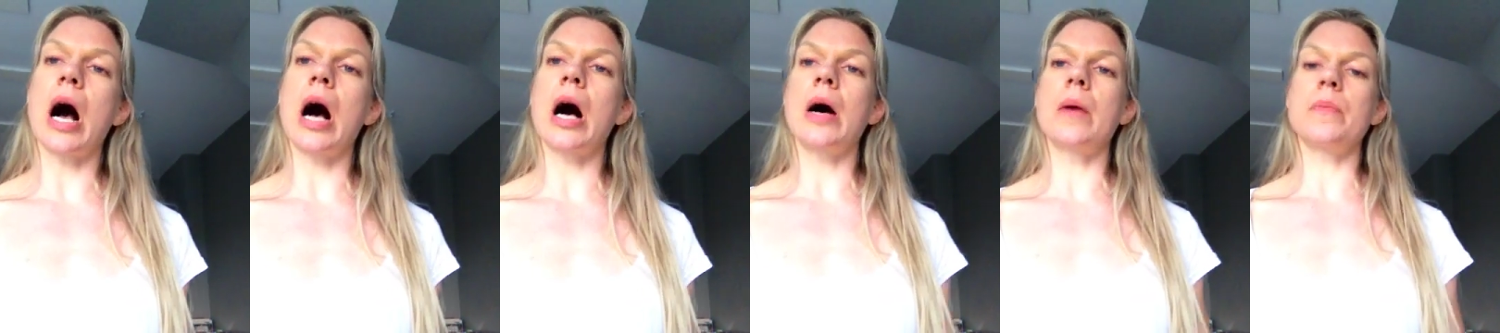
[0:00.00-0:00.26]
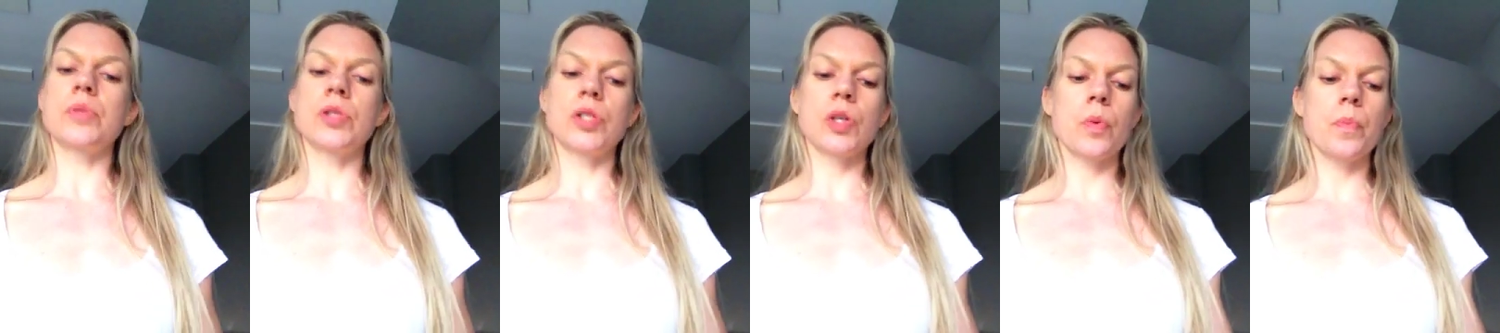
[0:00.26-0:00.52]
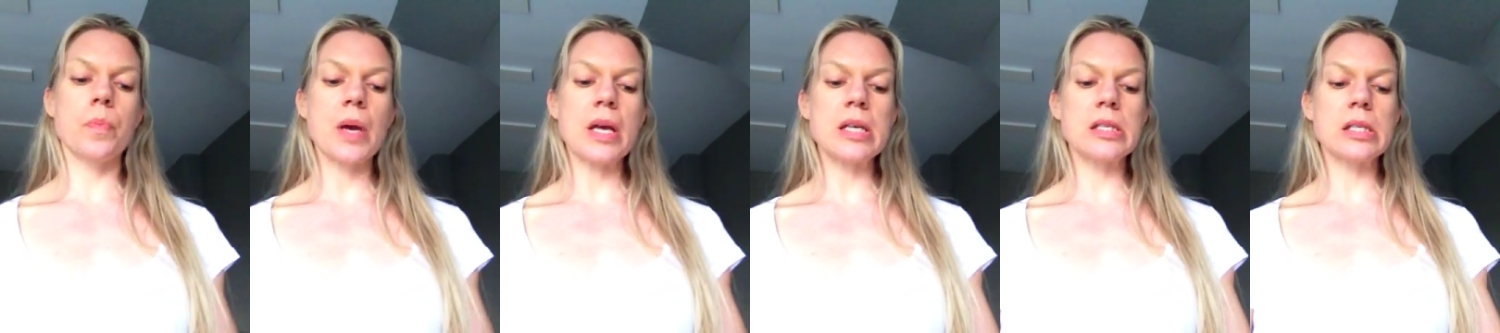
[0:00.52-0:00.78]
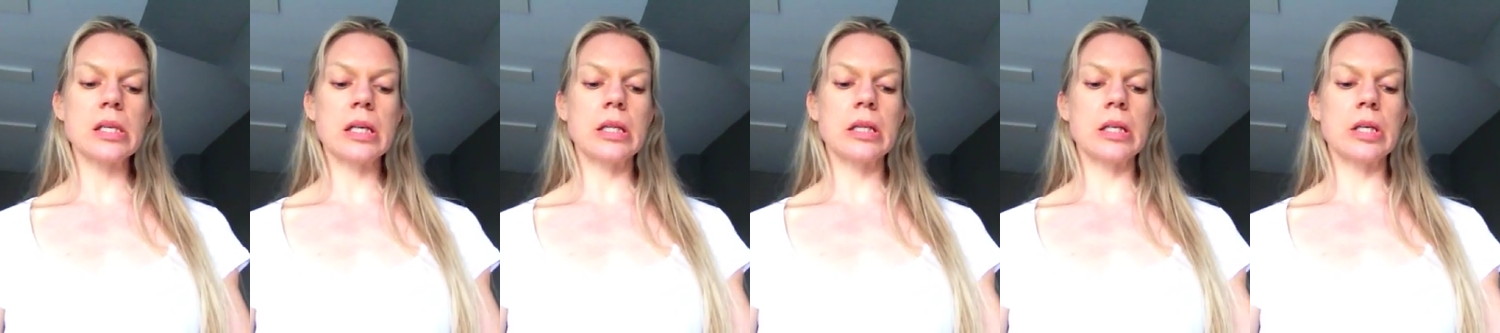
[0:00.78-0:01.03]
Um, so
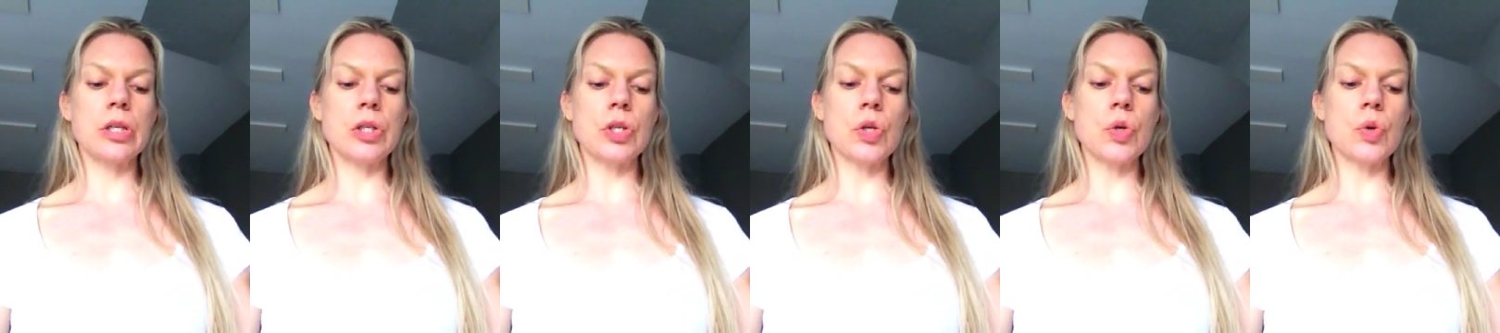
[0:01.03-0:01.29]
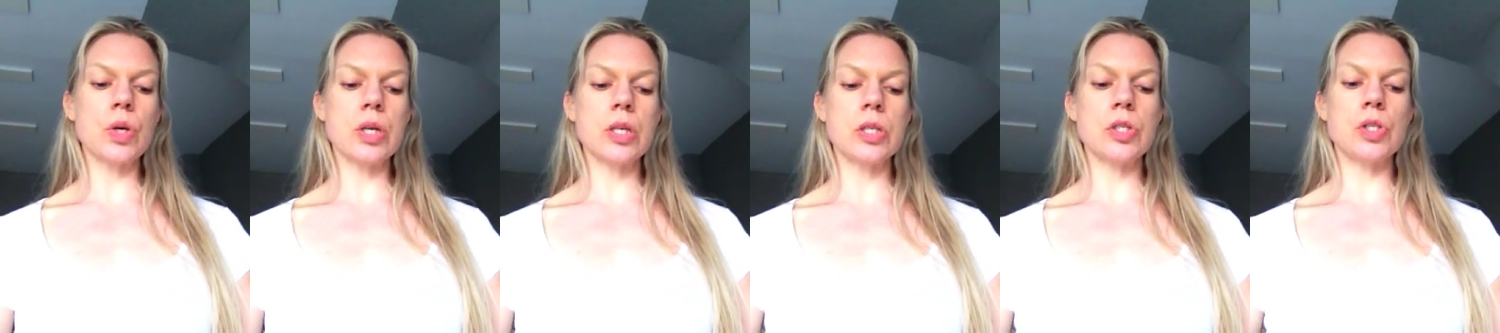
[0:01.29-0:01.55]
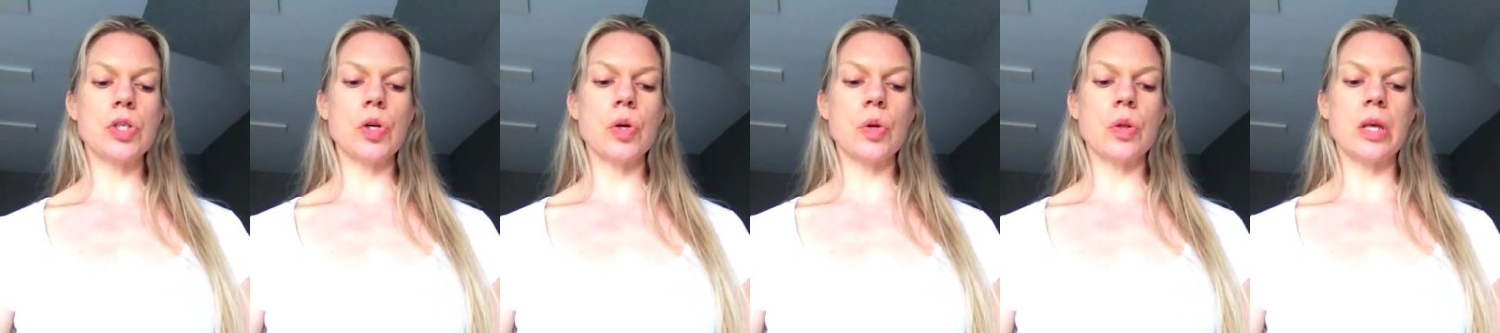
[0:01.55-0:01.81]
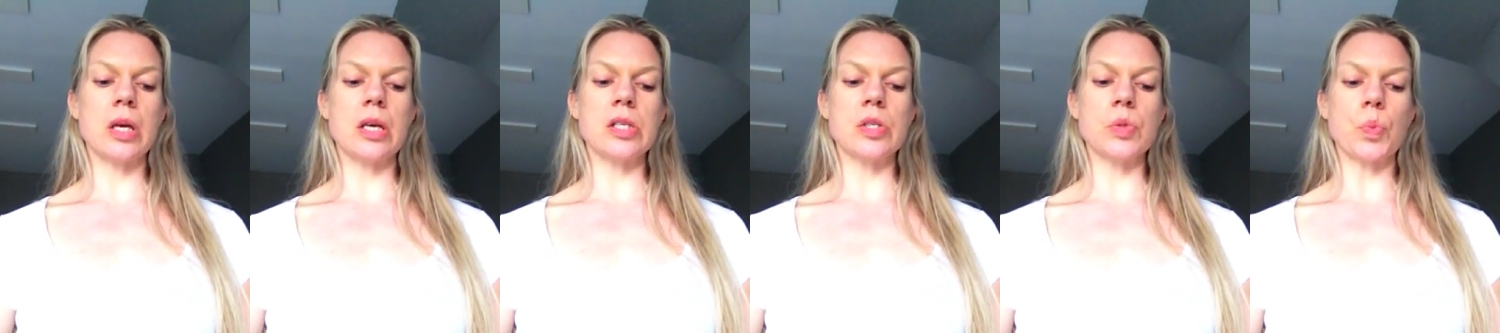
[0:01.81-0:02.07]
basically, you can do
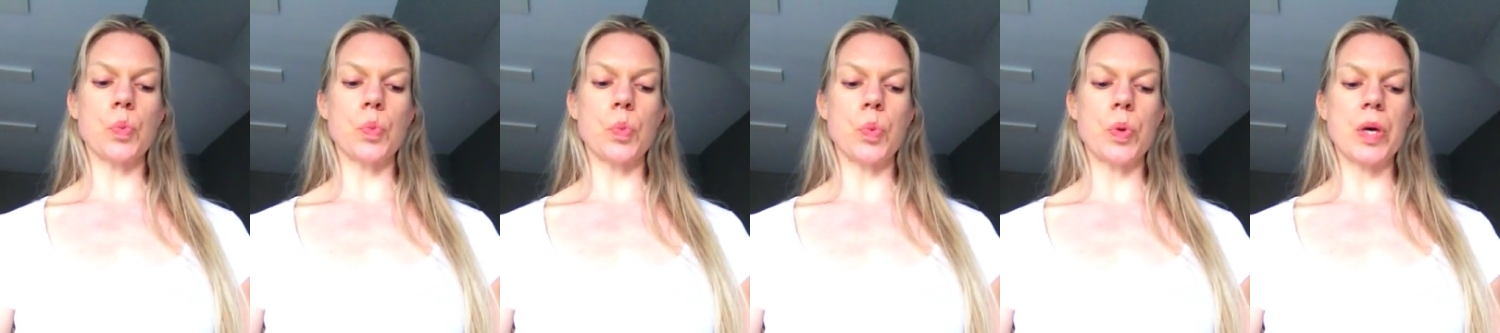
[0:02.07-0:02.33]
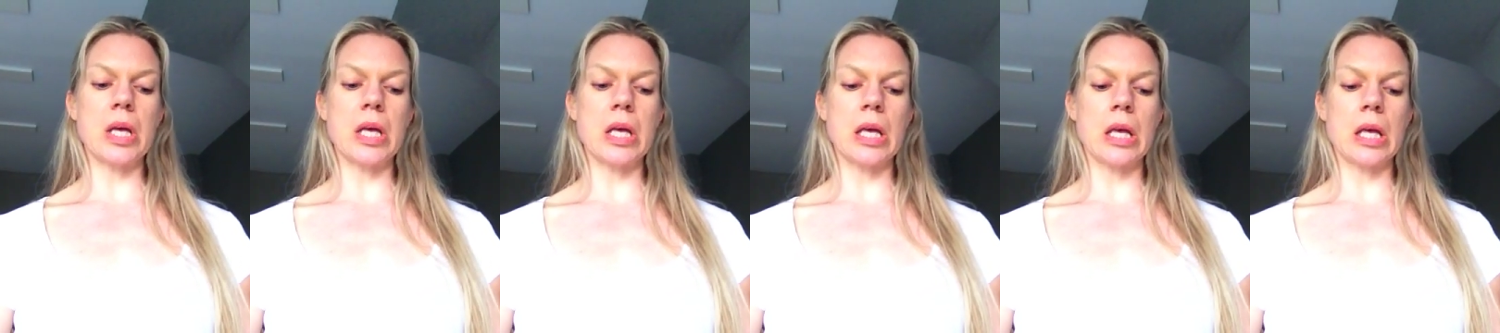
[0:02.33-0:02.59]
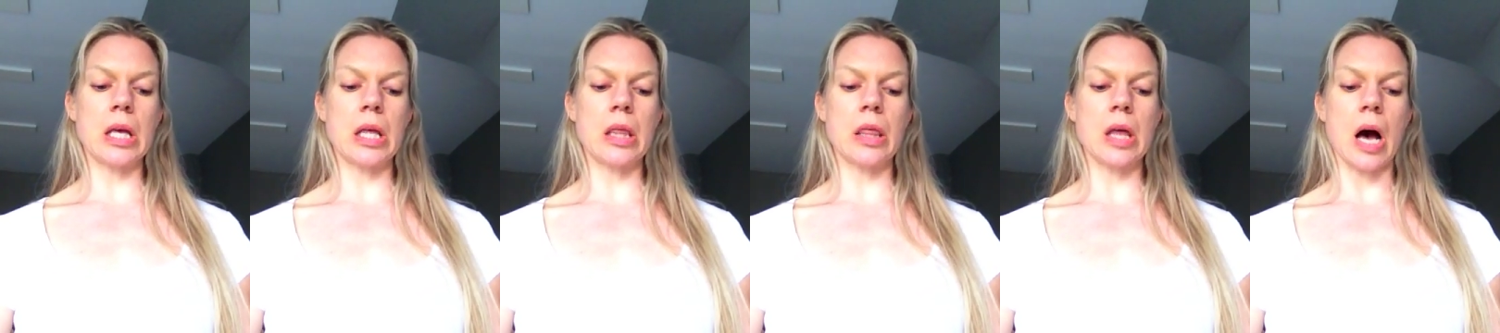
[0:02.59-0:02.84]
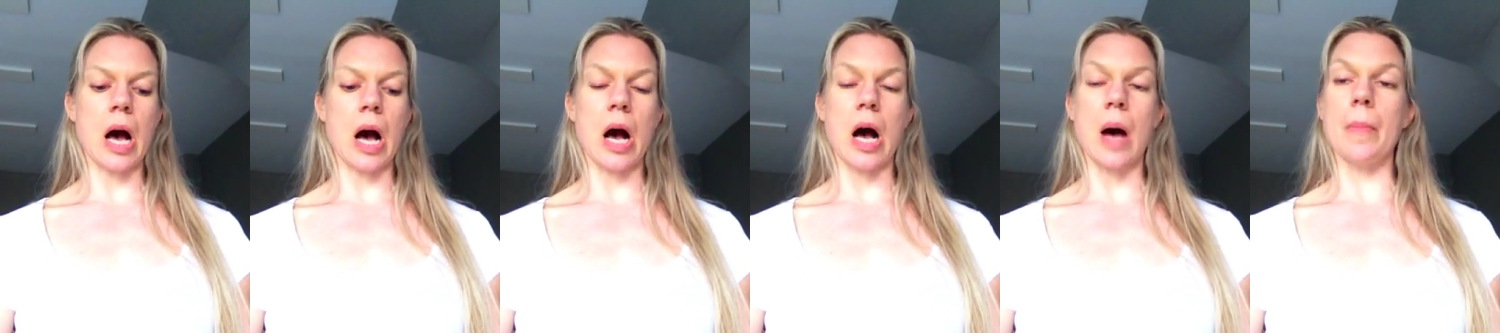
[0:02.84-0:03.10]
this with
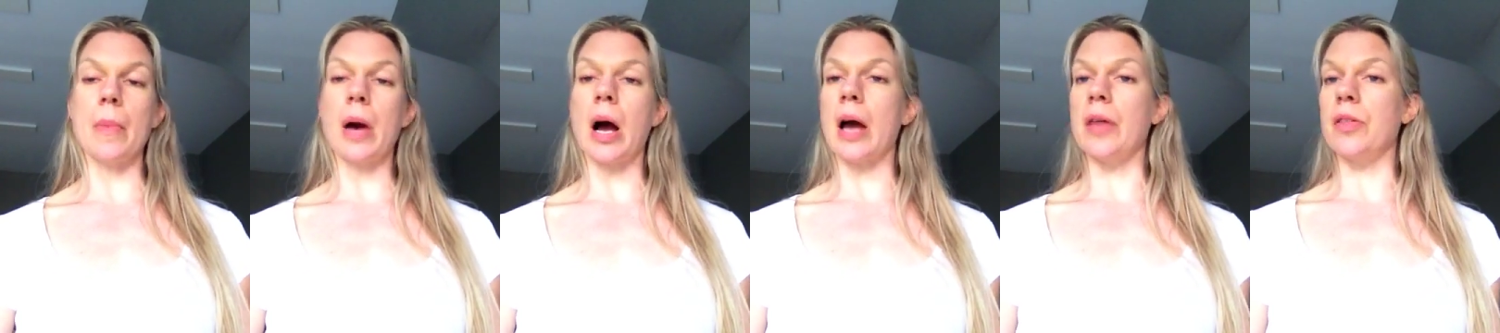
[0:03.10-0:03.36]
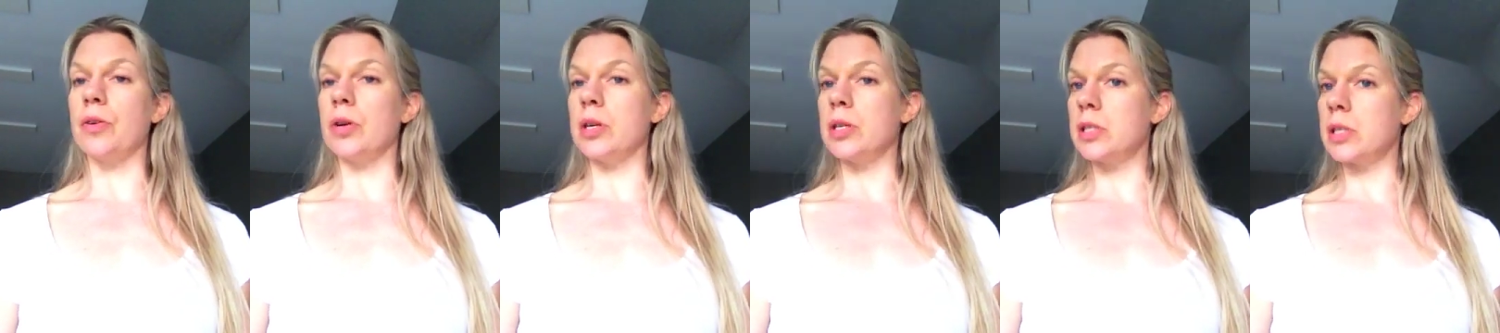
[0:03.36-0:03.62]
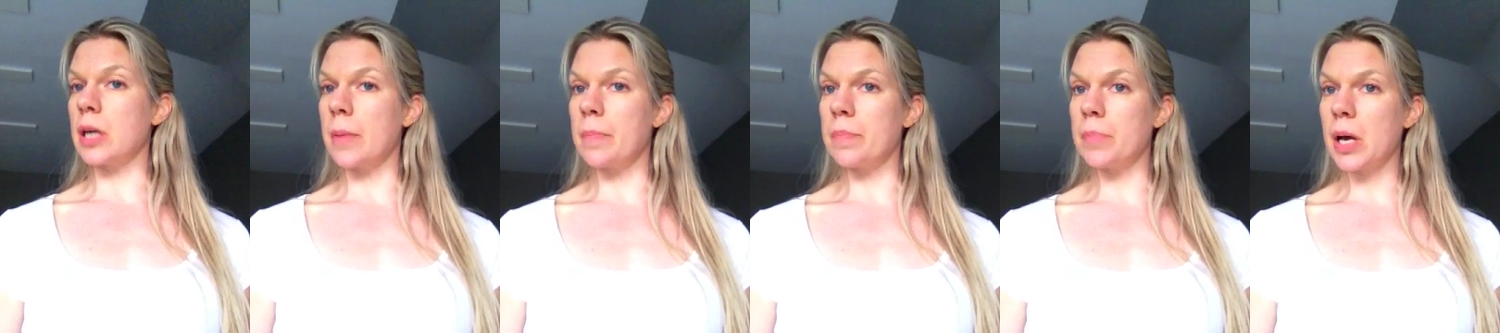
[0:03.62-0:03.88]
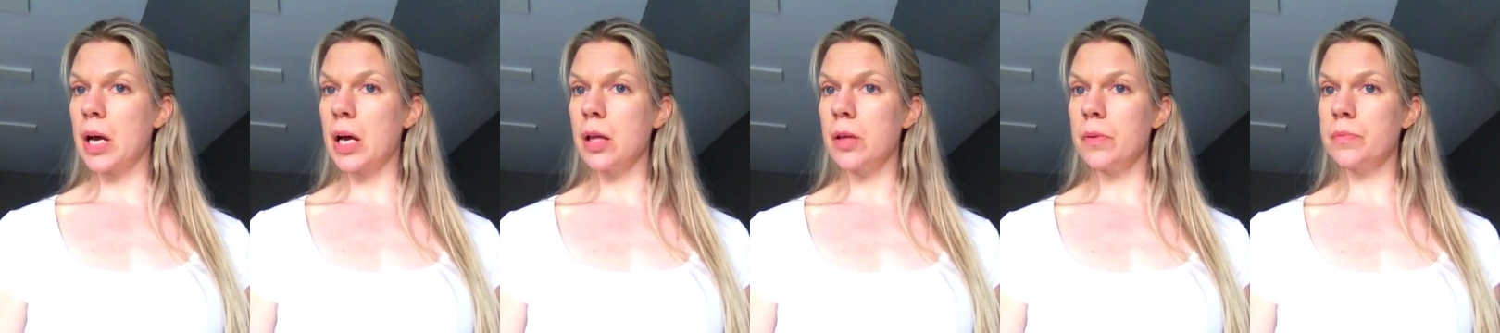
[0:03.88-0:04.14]
um, either a
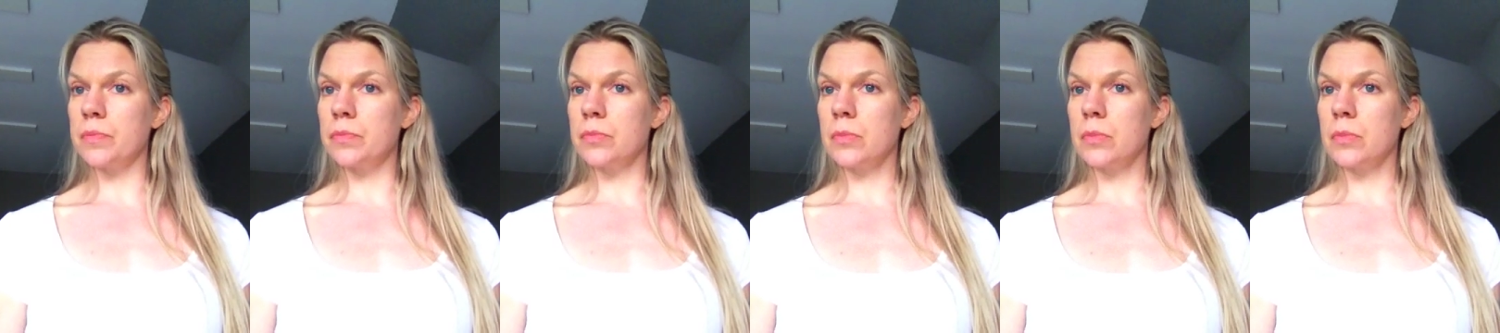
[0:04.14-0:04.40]
dumbbell